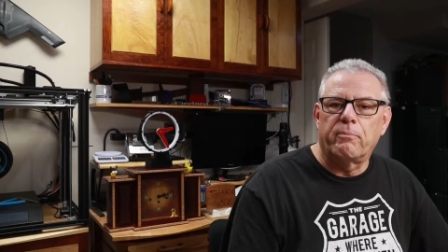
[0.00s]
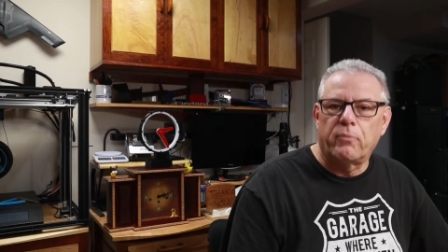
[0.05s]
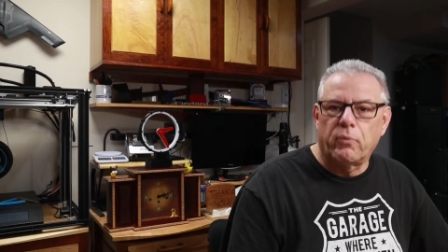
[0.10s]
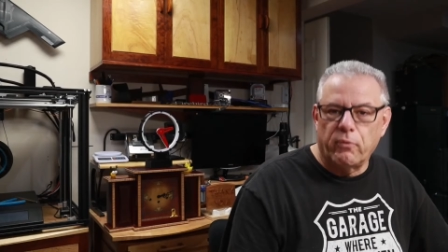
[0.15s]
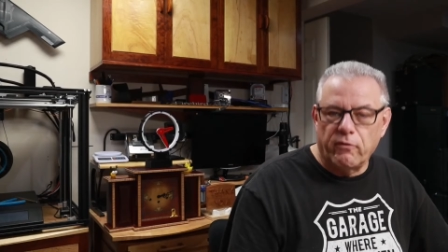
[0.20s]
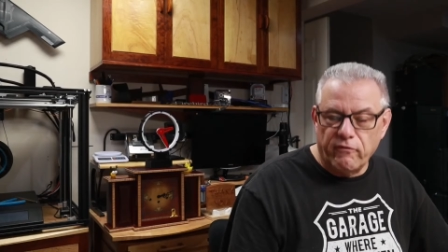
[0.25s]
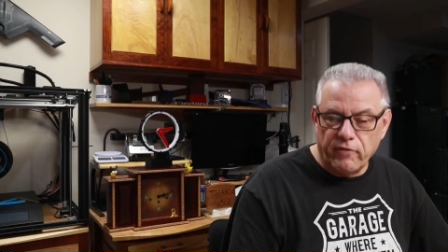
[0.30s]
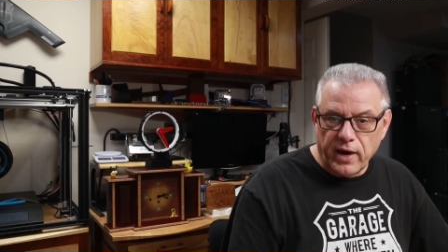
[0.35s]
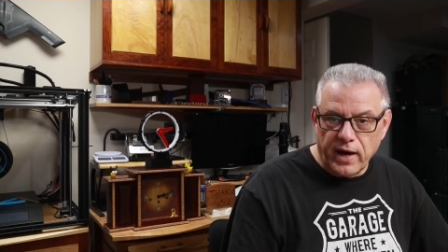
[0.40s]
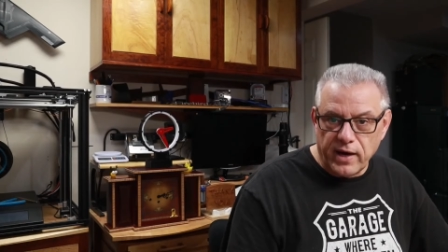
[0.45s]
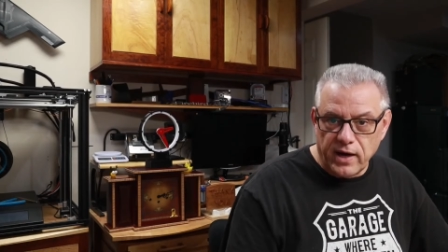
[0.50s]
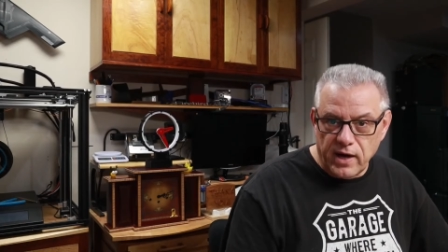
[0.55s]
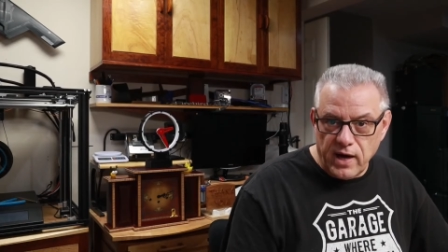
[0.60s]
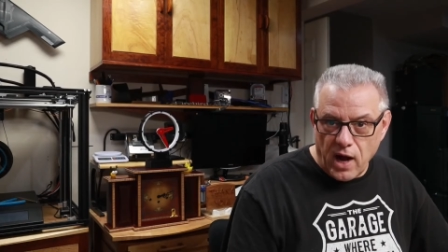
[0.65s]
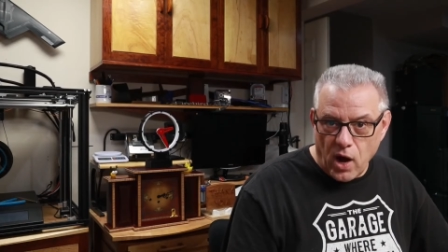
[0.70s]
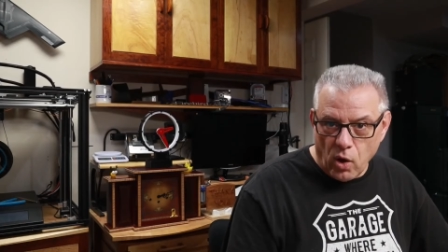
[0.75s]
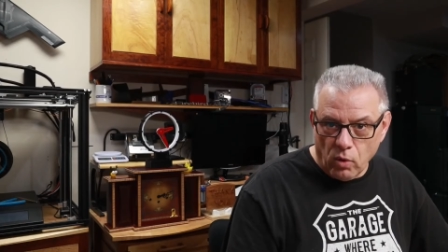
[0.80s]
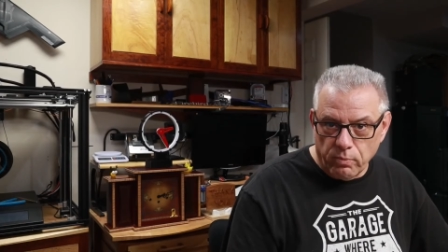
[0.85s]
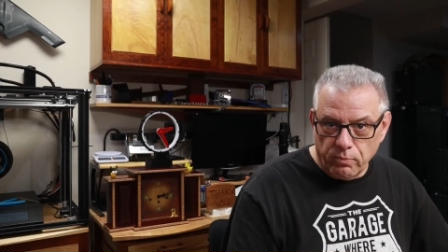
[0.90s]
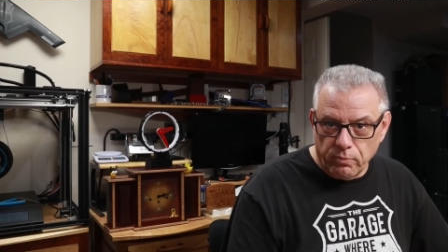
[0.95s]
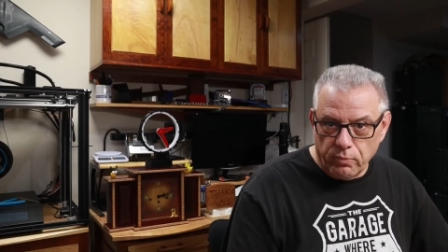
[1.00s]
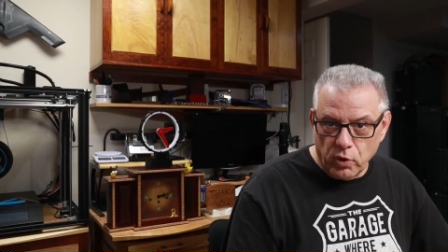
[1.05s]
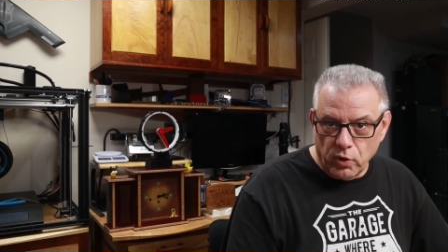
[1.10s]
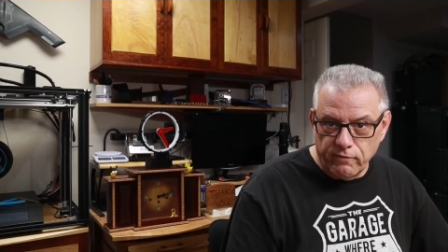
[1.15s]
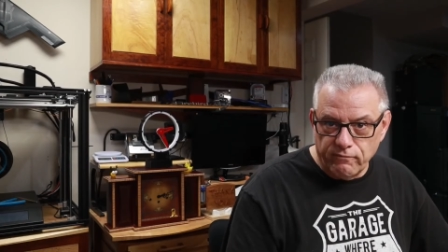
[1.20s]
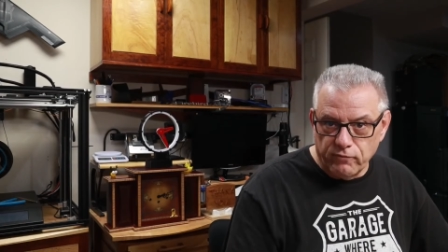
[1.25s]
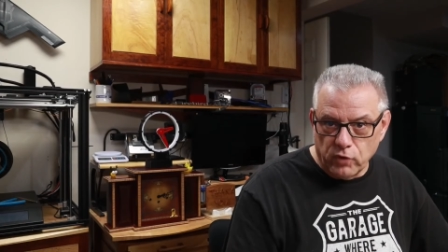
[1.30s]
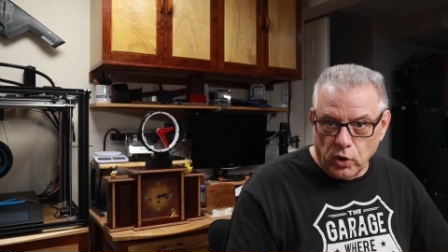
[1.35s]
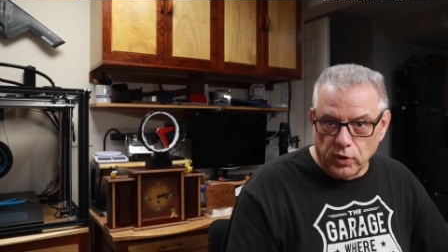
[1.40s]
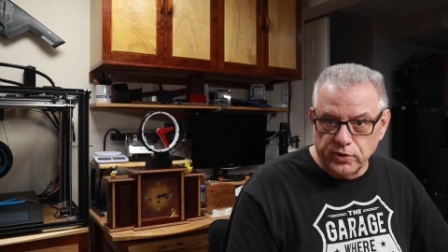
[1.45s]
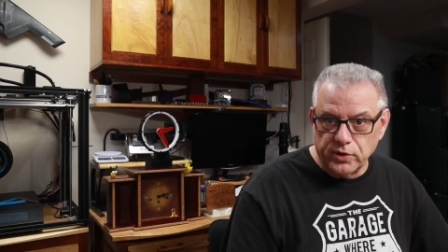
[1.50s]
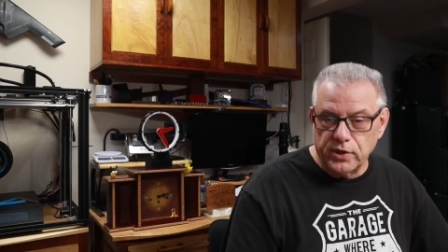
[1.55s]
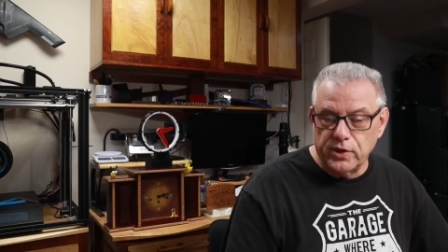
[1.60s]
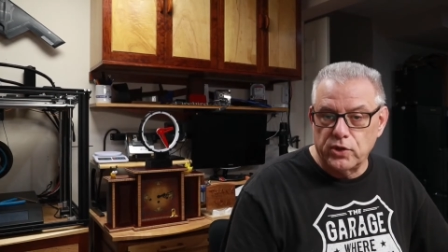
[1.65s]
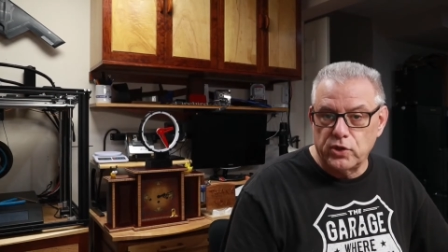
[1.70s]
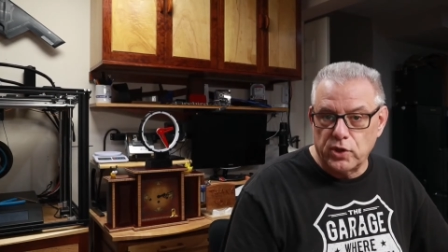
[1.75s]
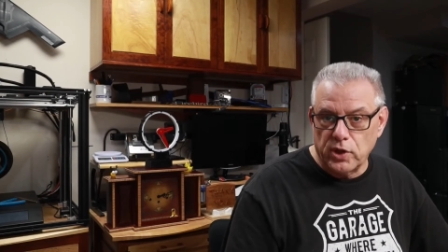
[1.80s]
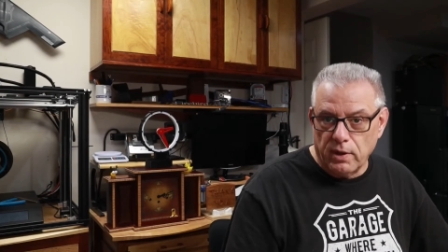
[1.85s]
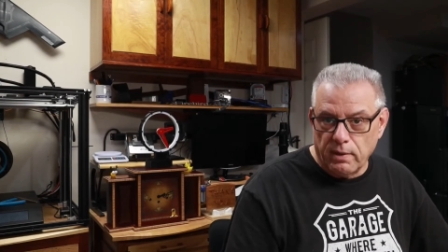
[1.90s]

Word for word: provide an output voltage,